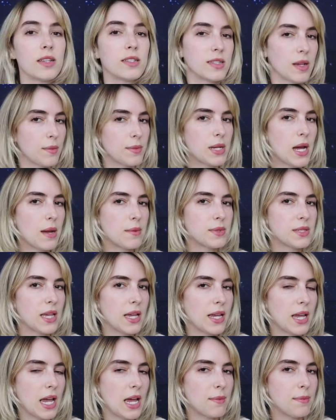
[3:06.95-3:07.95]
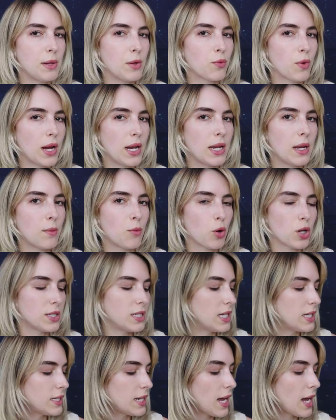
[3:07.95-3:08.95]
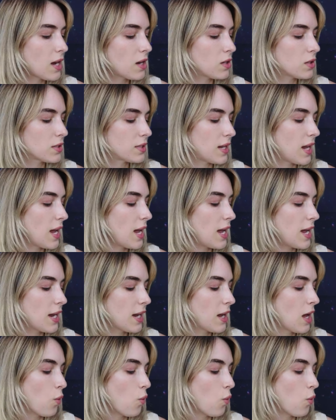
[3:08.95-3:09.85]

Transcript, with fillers: Sometimes they can be written in more detail, saying